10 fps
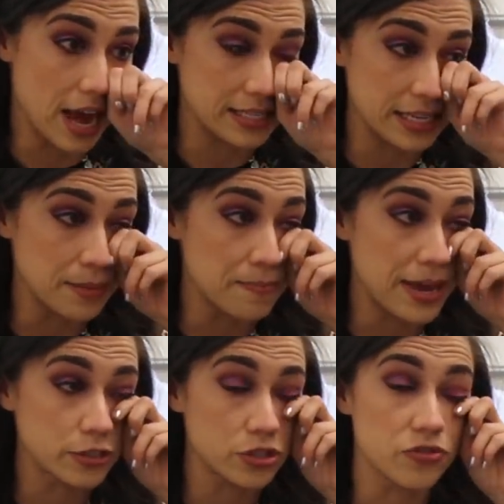I sent them
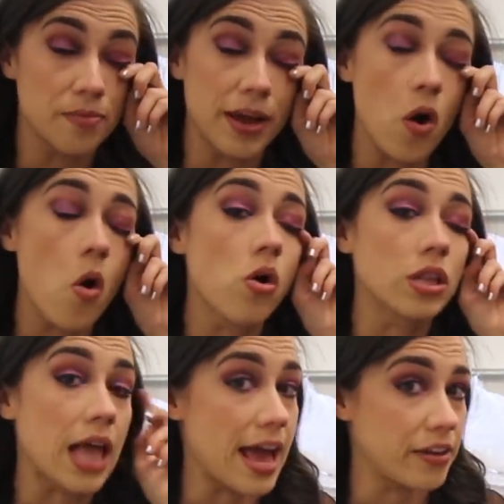pictures from my
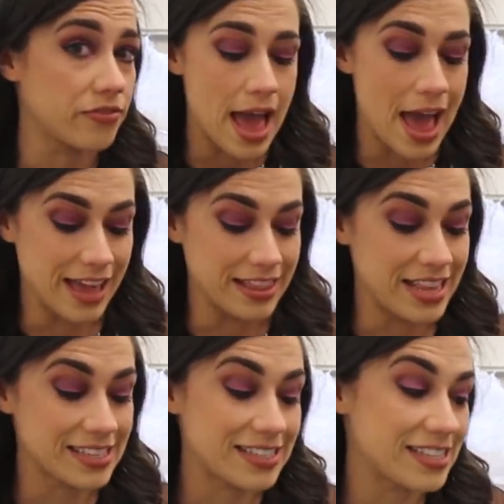whole life.
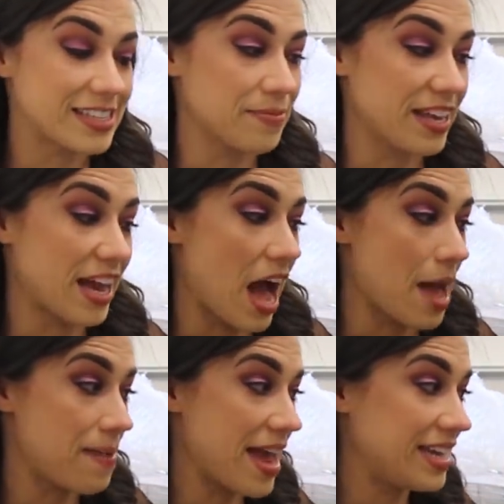And this is something
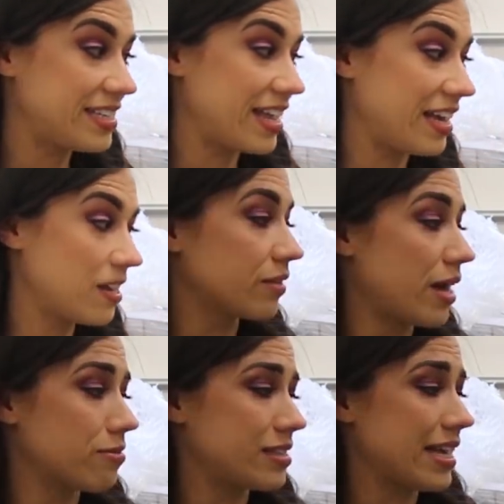I painted
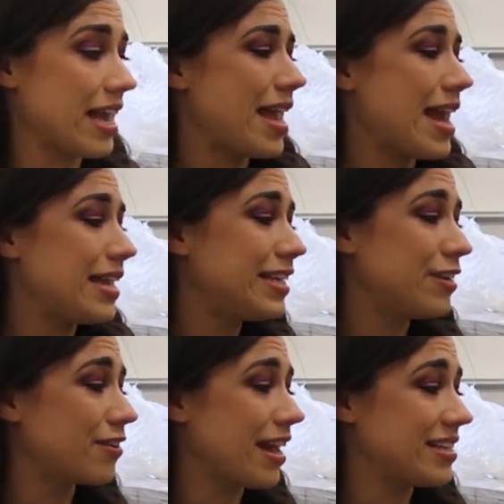when I was like
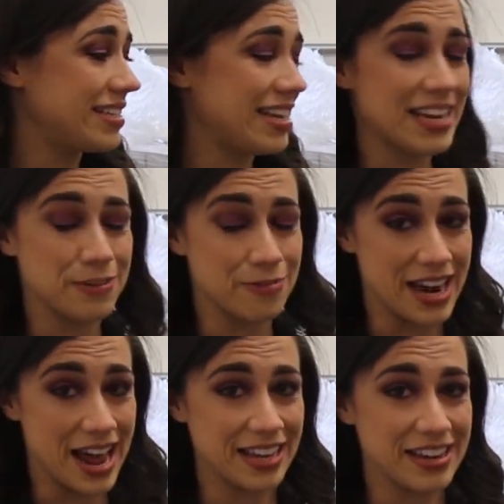18 or 19
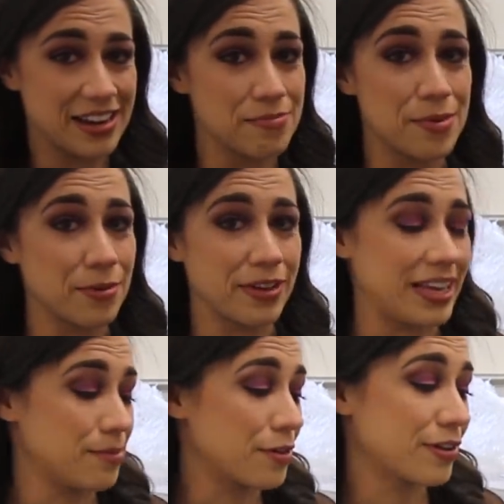one night. I remember
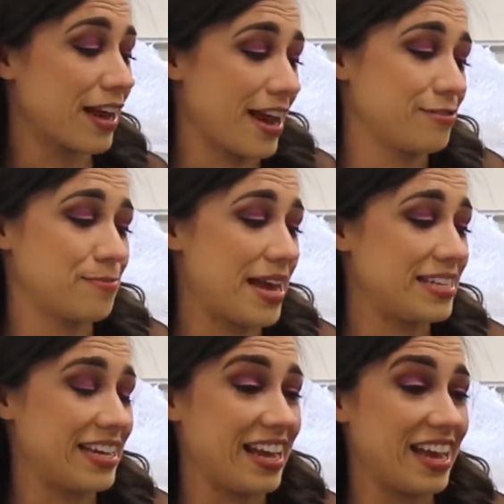like in the middle of the night I was
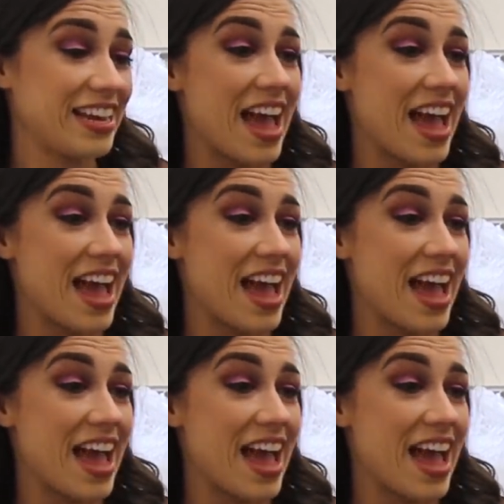painting it.